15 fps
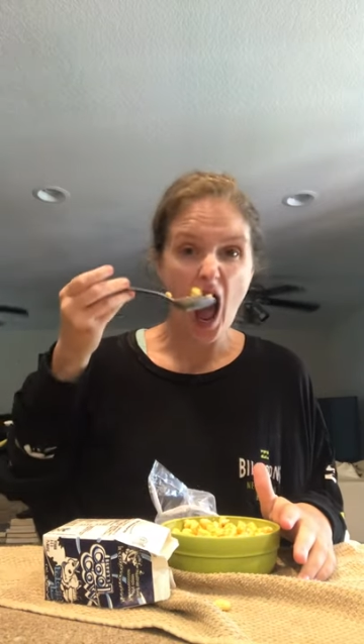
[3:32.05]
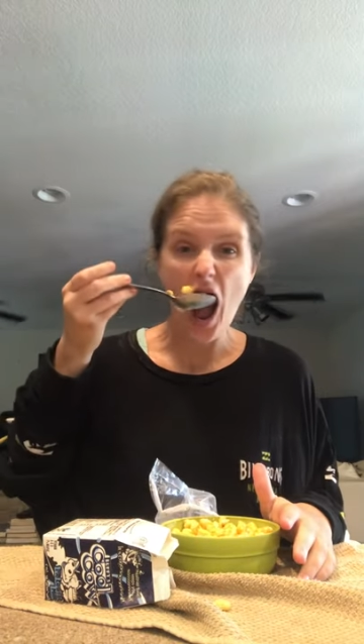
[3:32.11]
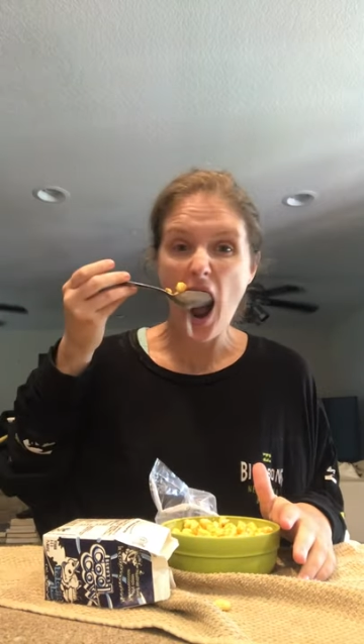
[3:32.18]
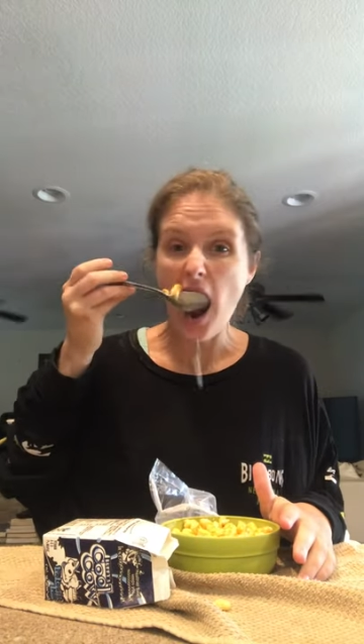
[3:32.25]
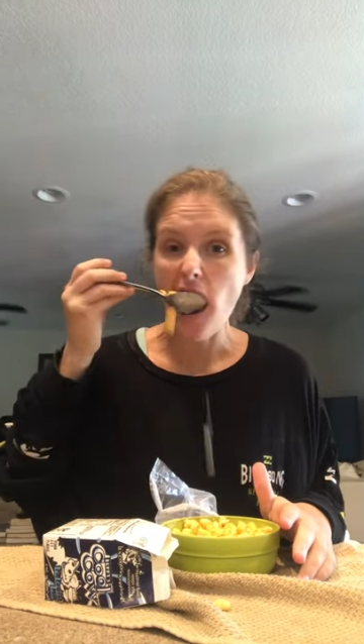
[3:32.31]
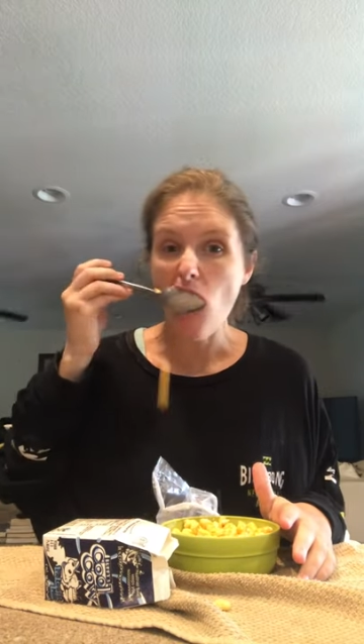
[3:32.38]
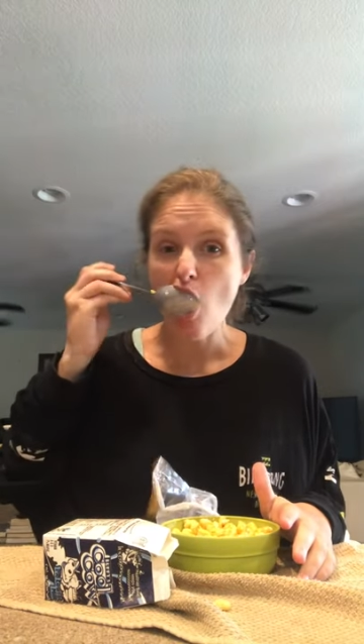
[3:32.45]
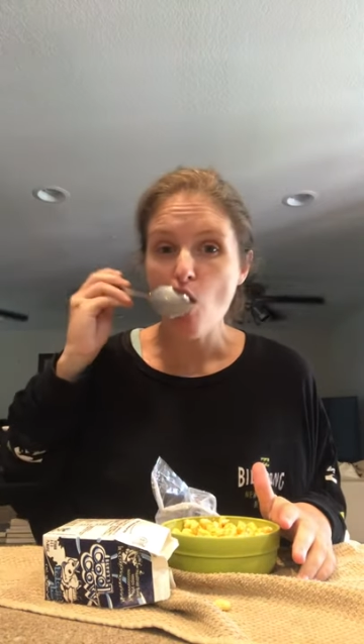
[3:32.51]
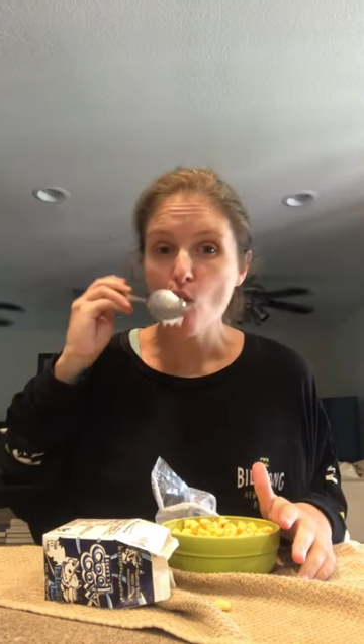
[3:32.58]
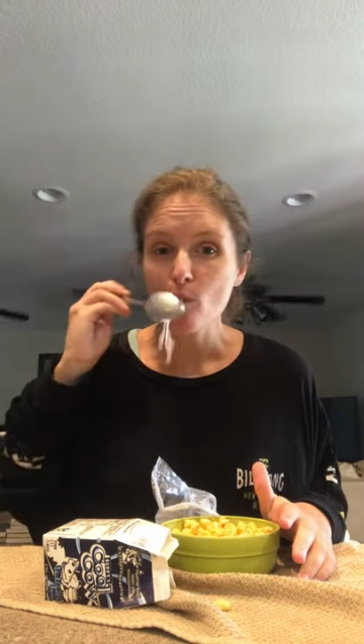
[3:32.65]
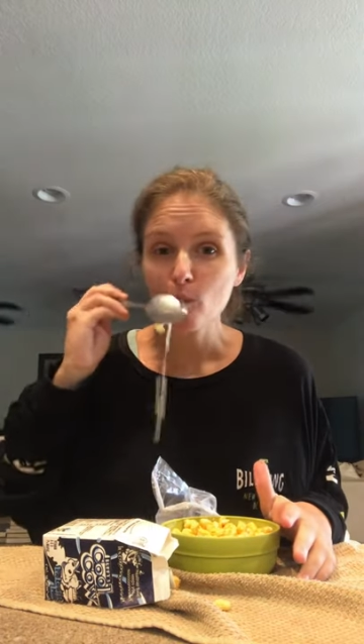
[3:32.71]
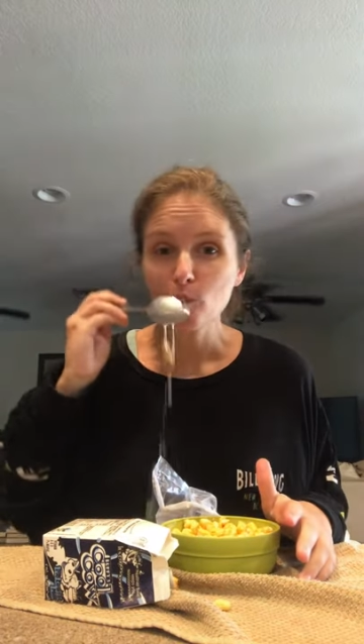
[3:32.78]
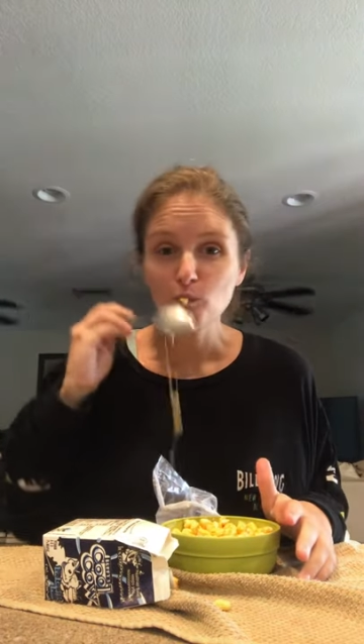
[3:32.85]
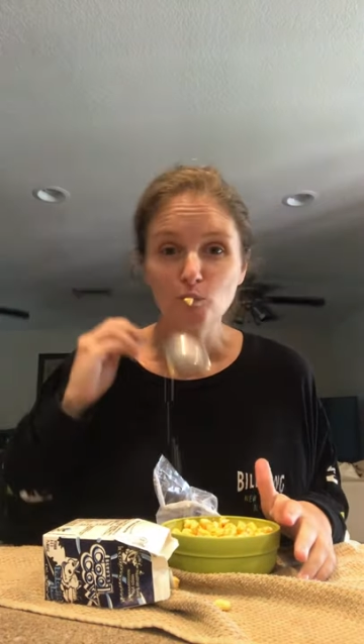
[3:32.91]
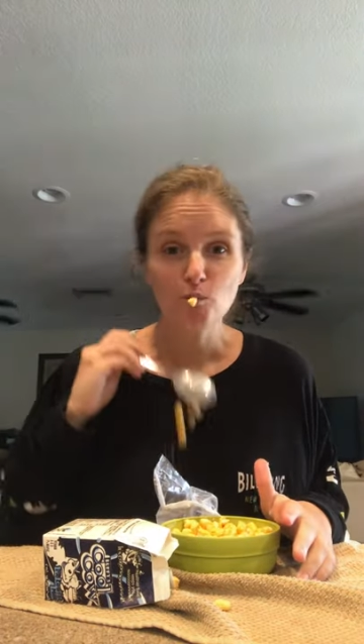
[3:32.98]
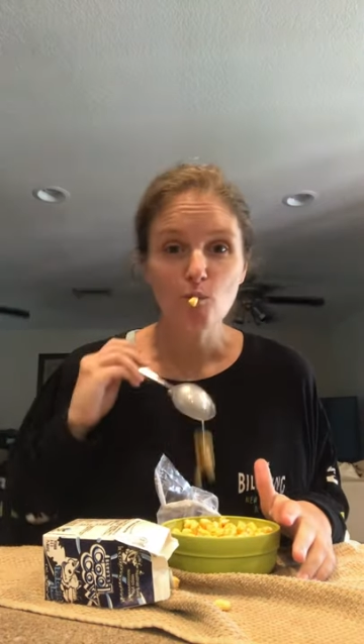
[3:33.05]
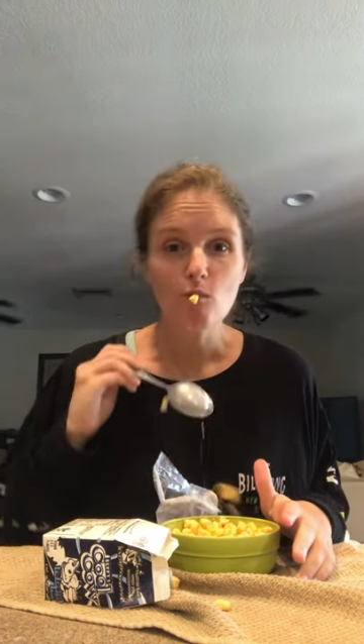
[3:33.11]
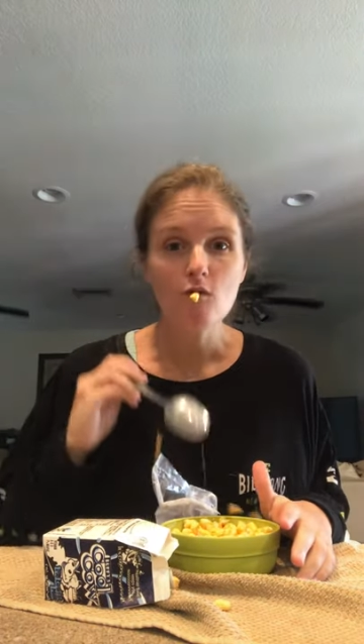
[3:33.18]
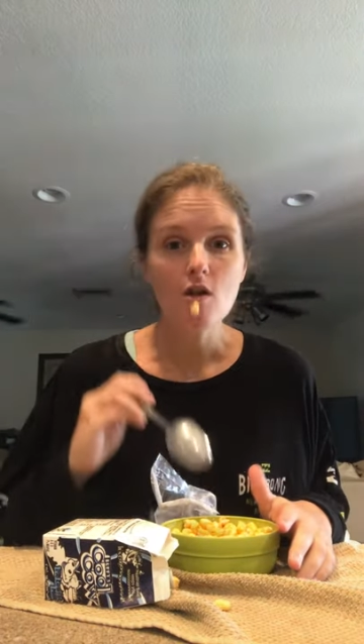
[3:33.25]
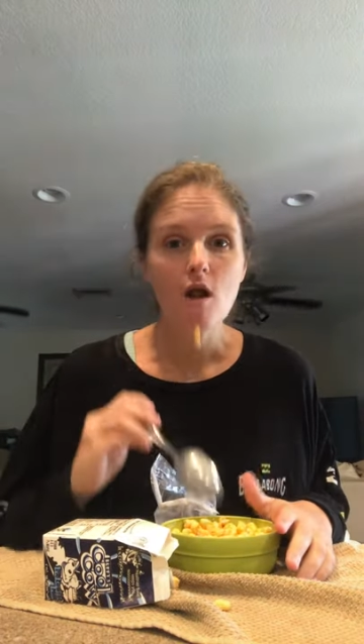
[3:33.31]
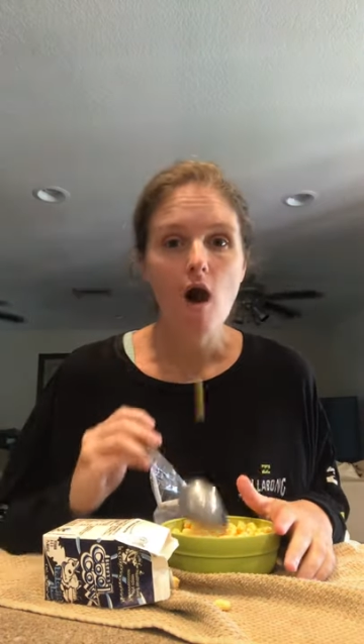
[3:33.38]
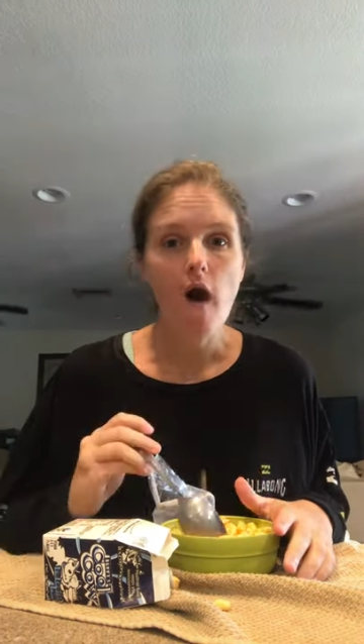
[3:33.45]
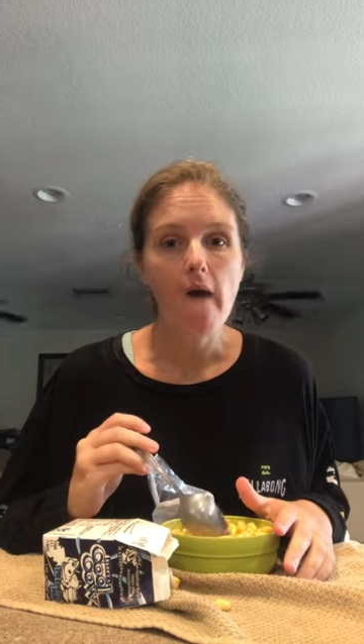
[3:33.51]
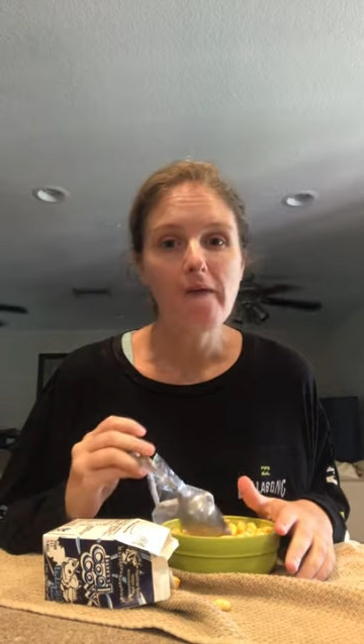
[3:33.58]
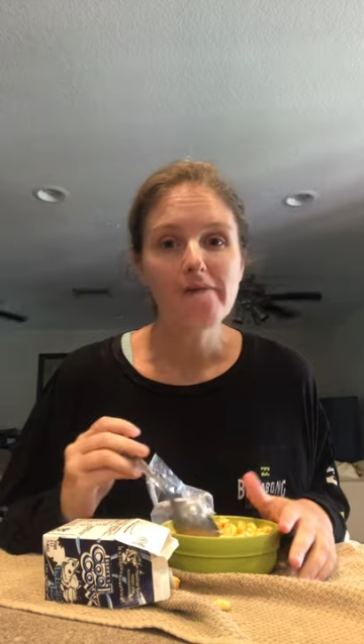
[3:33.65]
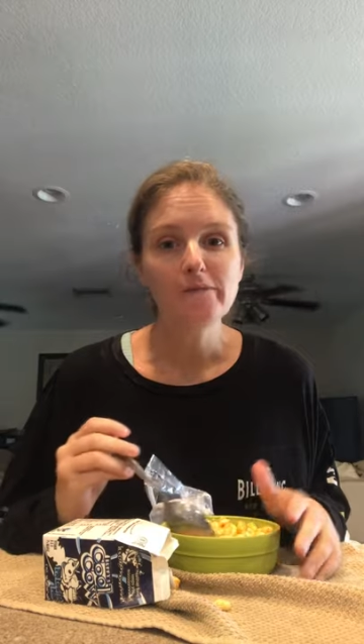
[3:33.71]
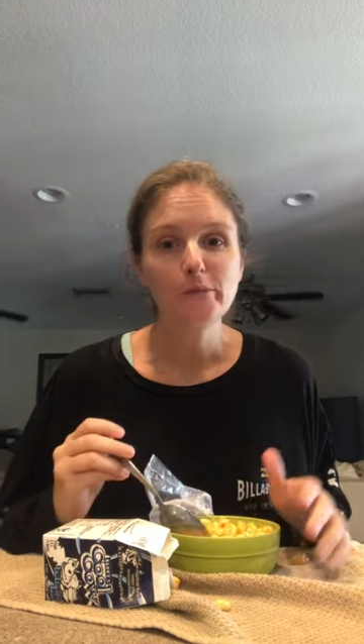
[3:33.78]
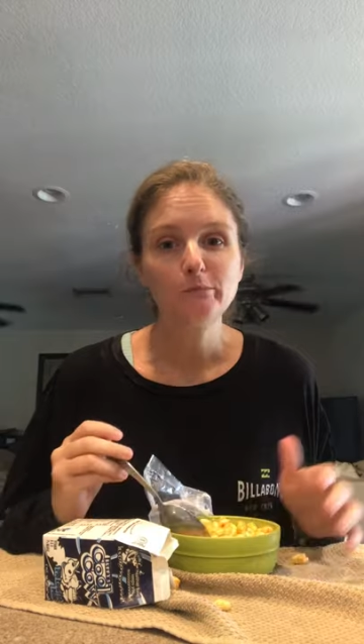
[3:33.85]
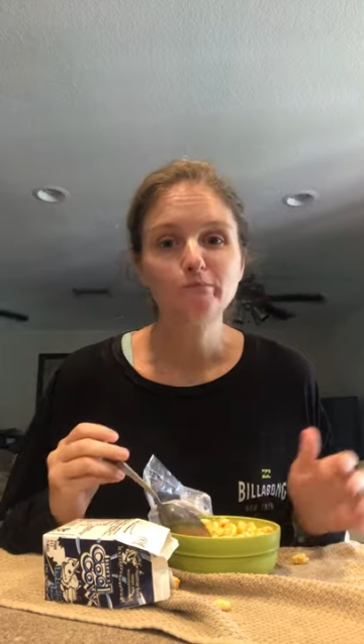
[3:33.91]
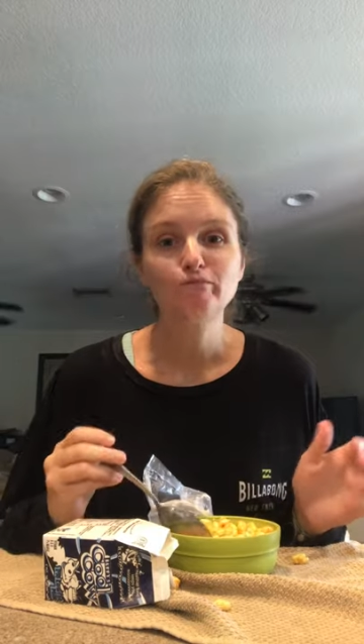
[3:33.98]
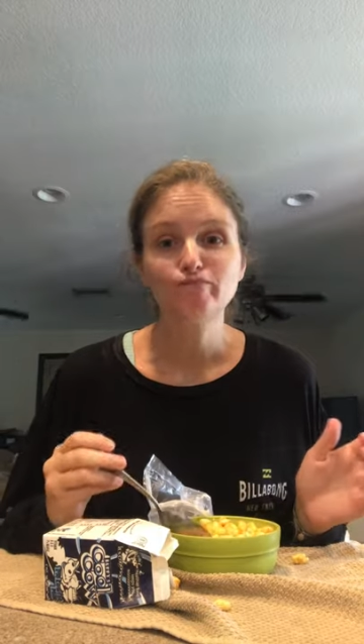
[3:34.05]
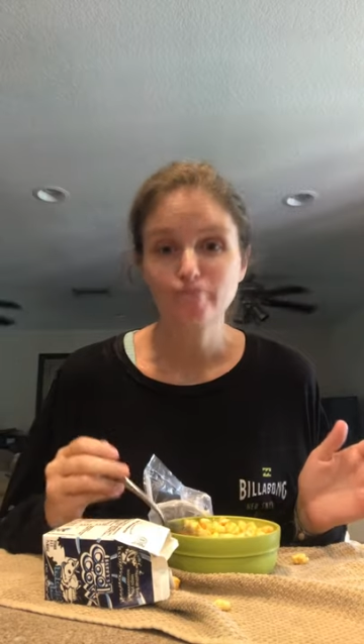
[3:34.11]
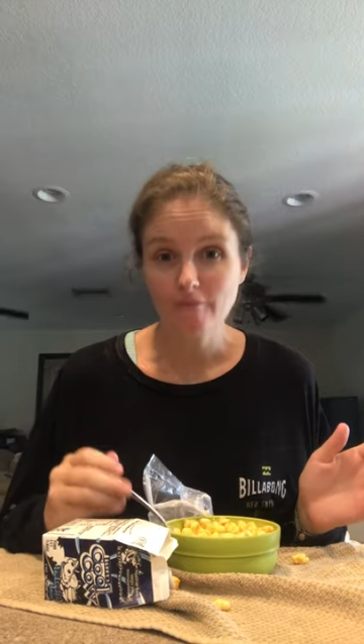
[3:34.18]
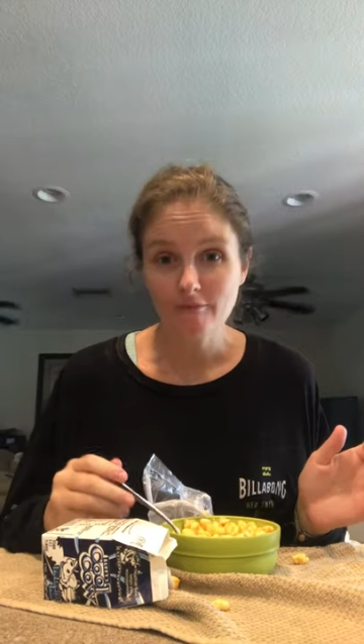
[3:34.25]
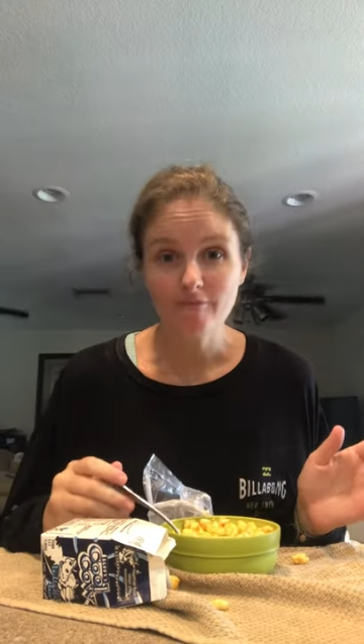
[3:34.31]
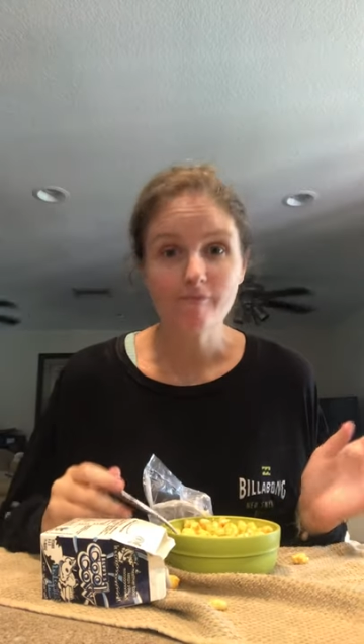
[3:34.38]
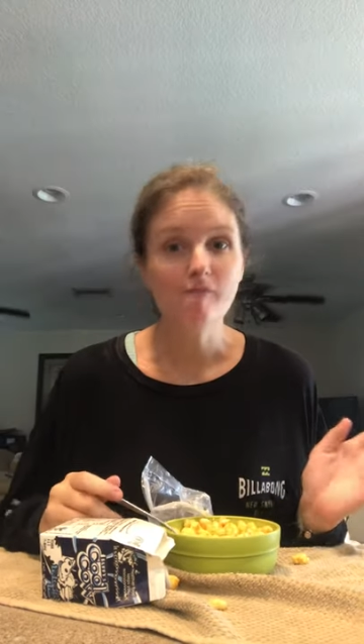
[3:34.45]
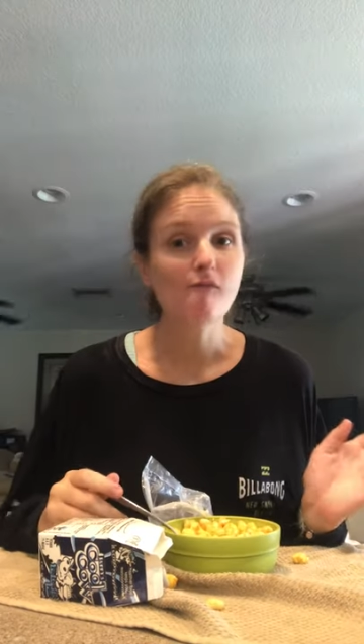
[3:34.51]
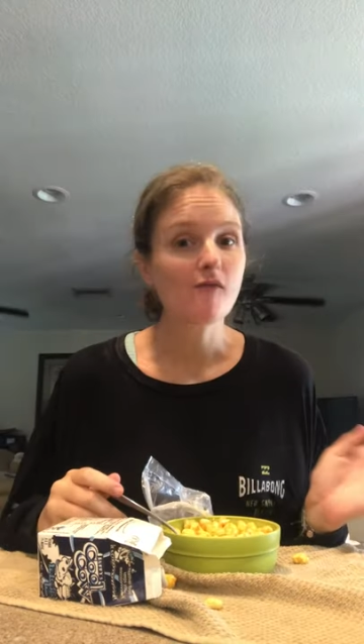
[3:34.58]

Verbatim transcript: Car's off the track, the other car's off the track.